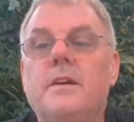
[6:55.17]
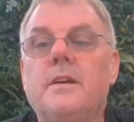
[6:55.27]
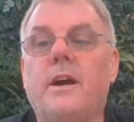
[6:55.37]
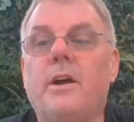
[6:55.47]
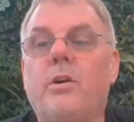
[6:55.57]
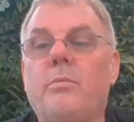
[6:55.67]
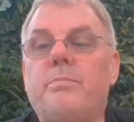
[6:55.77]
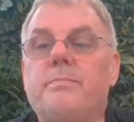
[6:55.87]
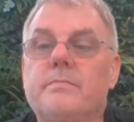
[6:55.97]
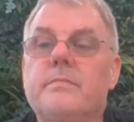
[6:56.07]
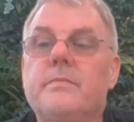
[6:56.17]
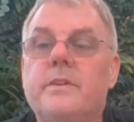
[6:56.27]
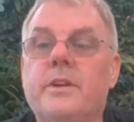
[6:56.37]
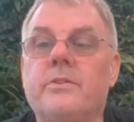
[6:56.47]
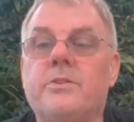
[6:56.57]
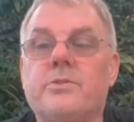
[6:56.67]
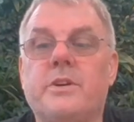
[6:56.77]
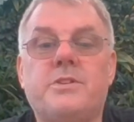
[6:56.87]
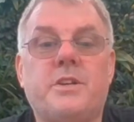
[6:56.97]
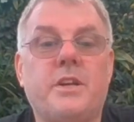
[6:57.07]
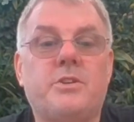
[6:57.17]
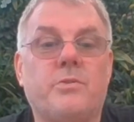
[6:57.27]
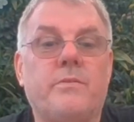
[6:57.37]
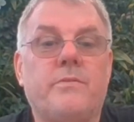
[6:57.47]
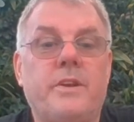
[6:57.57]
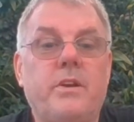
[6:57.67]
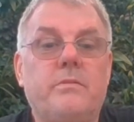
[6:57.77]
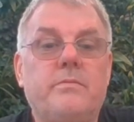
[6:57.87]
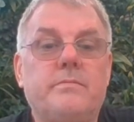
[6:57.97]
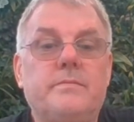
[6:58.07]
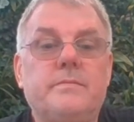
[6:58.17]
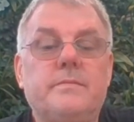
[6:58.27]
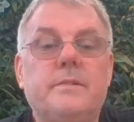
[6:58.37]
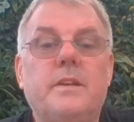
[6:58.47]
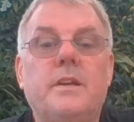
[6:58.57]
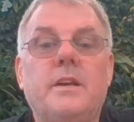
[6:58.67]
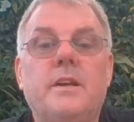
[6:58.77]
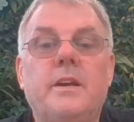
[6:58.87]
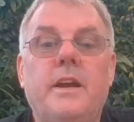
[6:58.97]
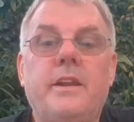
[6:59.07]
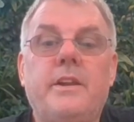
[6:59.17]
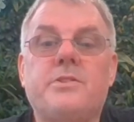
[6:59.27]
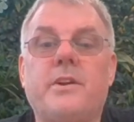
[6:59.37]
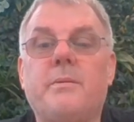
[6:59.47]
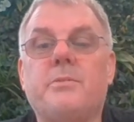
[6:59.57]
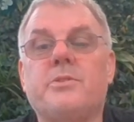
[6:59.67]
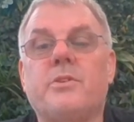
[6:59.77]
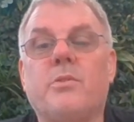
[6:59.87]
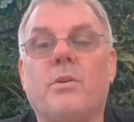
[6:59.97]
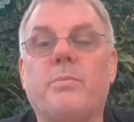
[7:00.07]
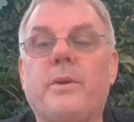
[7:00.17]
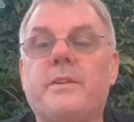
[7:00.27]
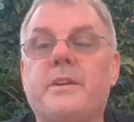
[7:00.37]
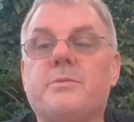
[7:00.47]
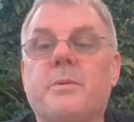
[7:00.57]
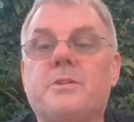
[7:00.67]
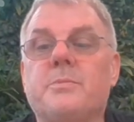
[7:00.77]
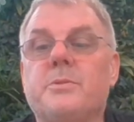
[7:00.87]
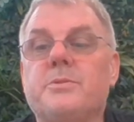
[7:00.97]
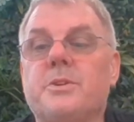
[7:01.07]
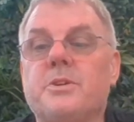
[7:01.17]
I hope that you enjoyed today's short video and that you're able to incorporate these principles in your